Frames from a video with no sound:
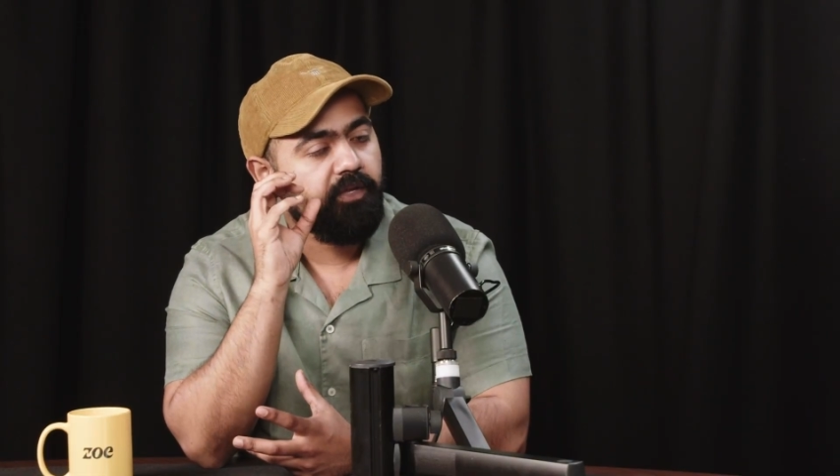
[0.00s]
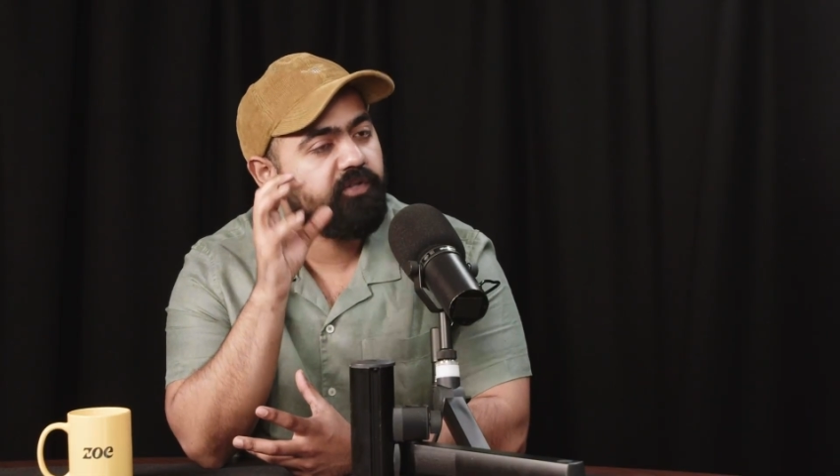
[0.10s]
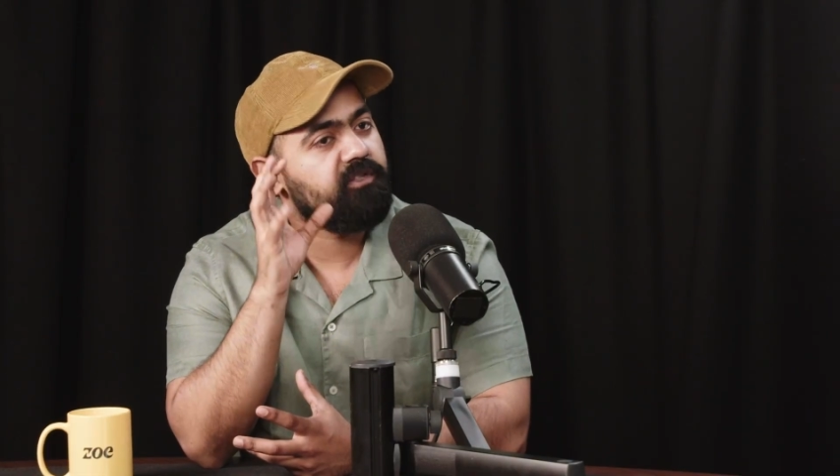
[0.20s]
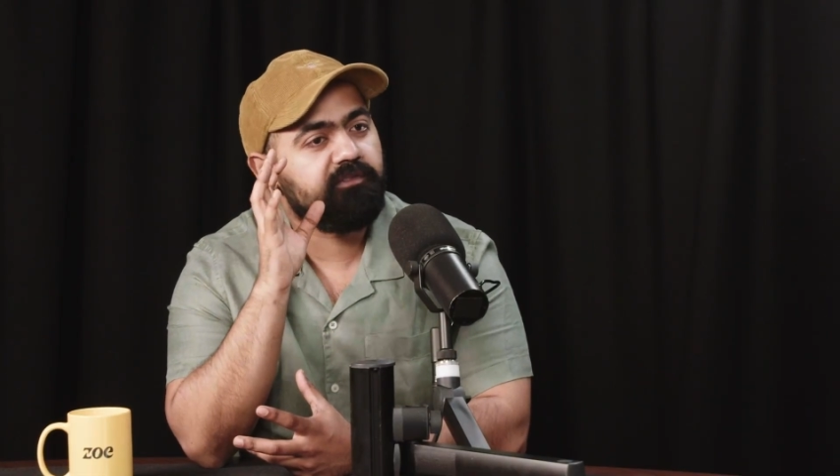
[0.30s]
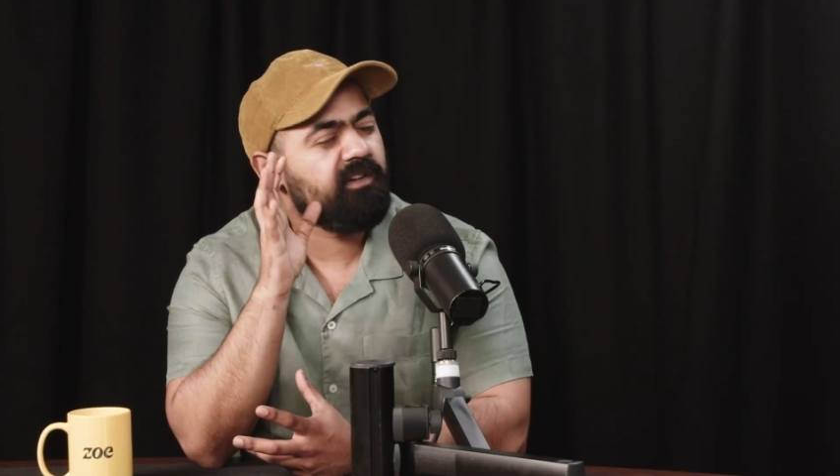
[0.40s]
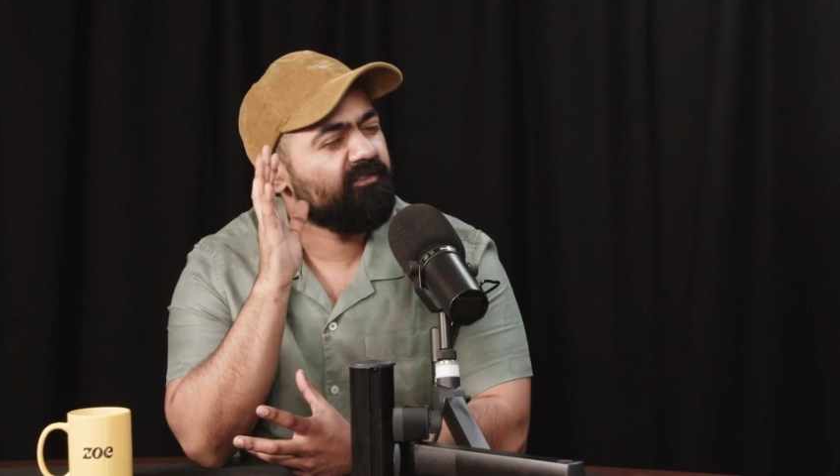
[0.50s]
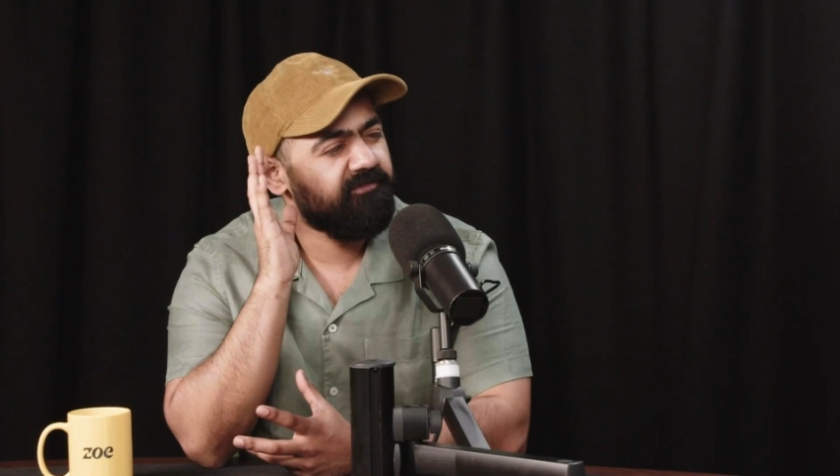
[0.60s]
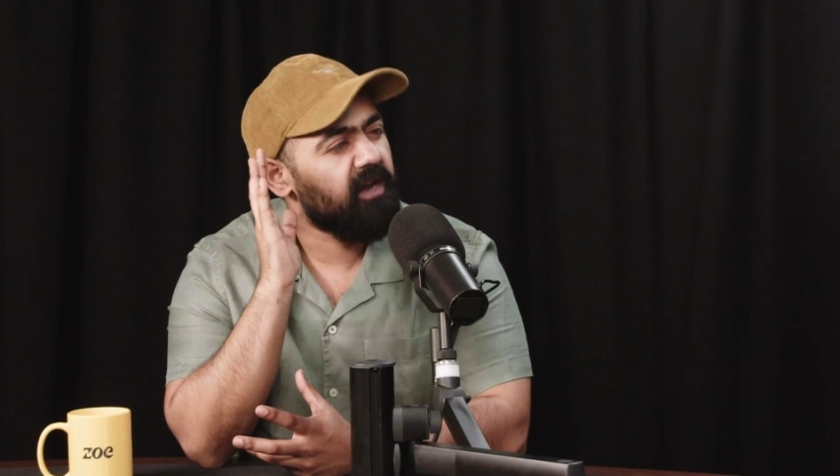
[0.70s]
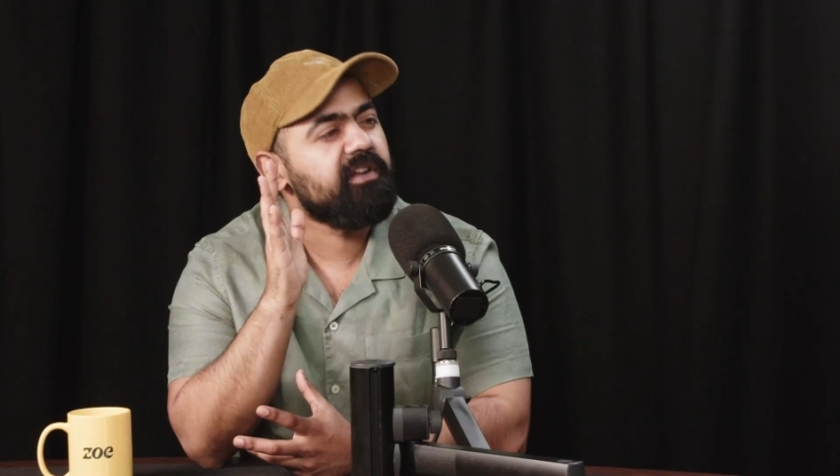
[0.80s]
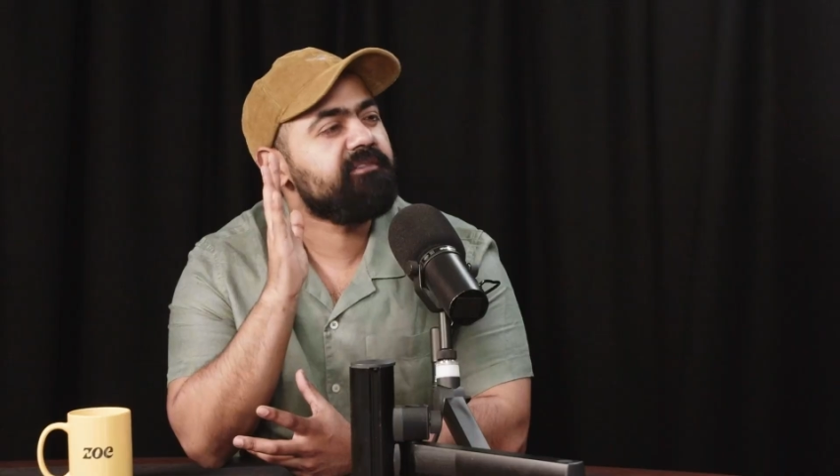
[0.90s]
those are the kind
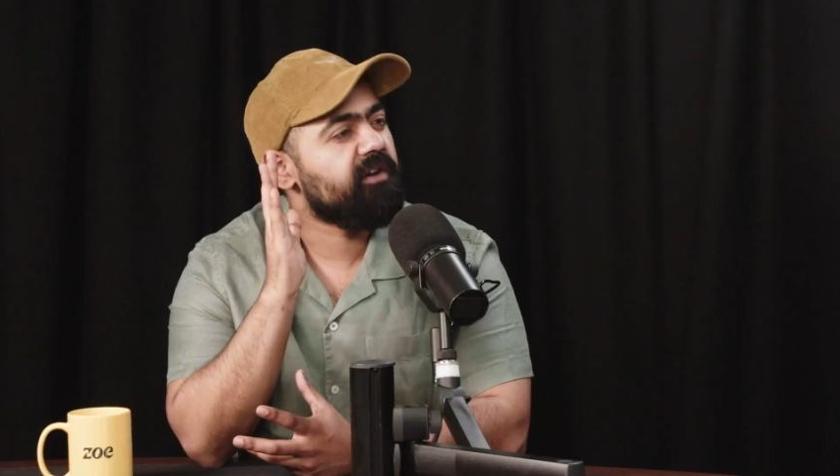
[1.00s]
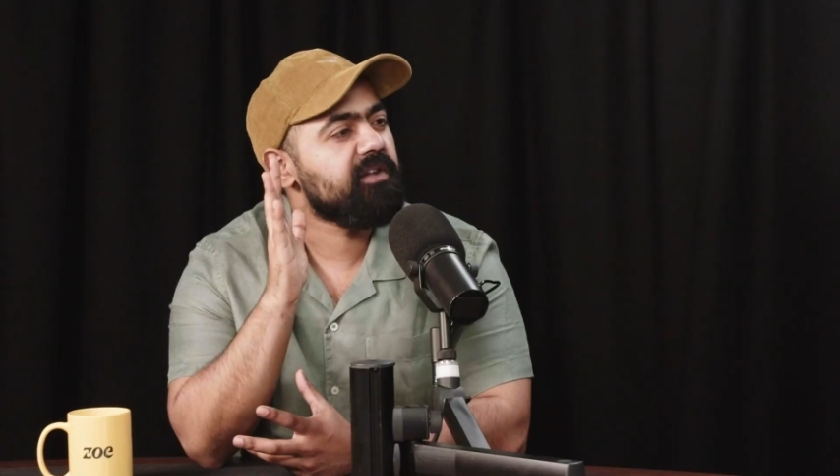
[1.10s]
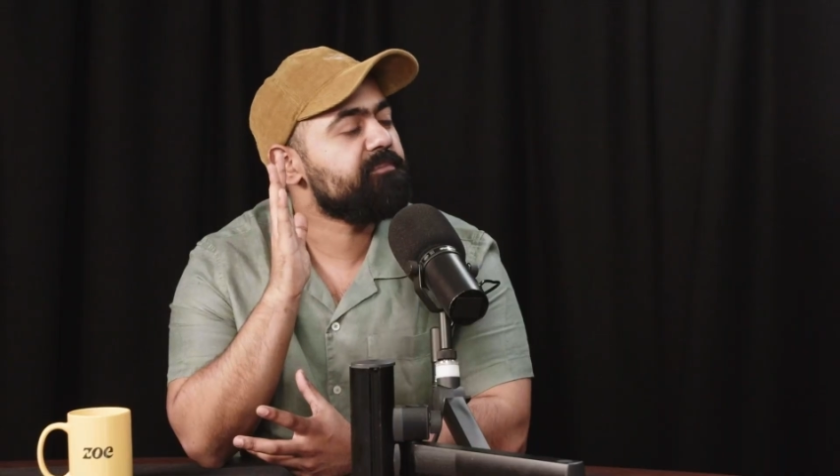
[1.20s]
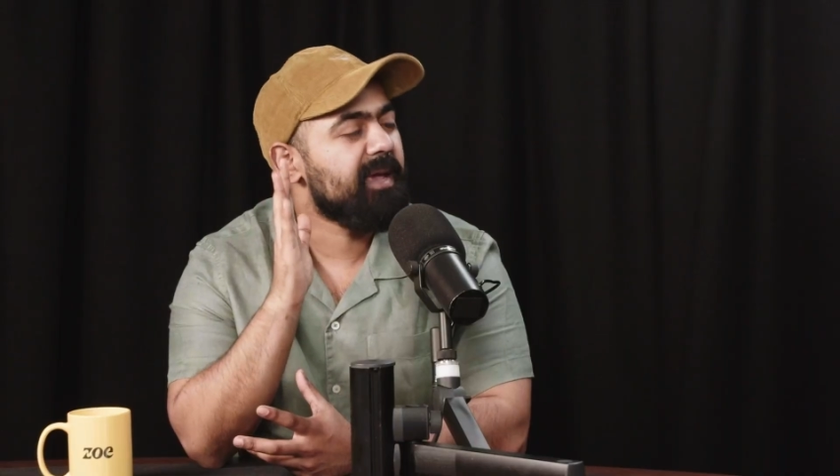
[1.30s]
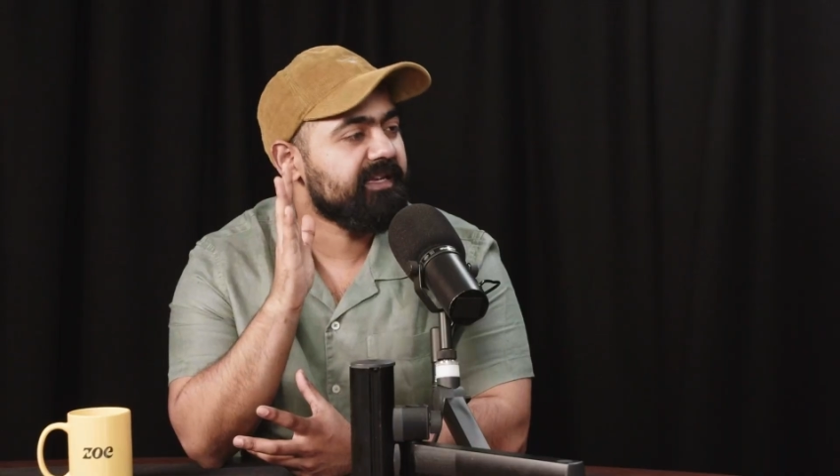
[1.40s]
of very, very